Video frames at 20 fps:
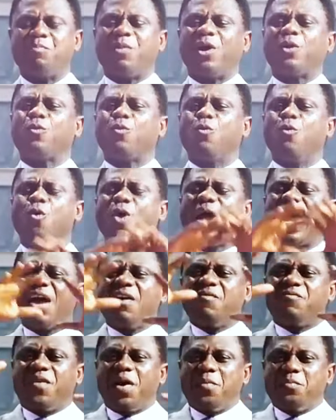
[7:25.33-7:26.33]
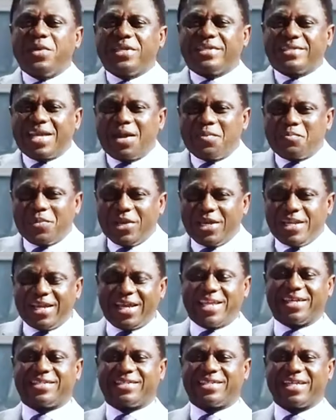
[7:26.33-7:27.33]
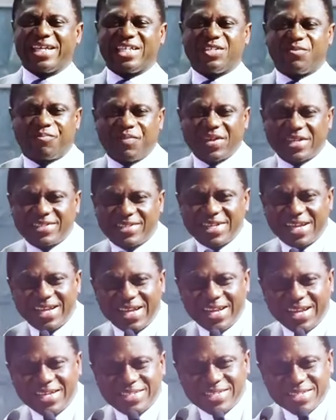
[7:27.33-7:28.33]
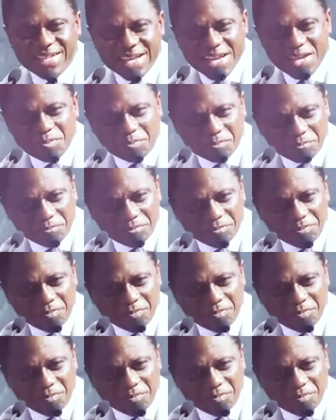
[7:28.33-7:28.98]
but whoever Mr. Bean is vested in his name.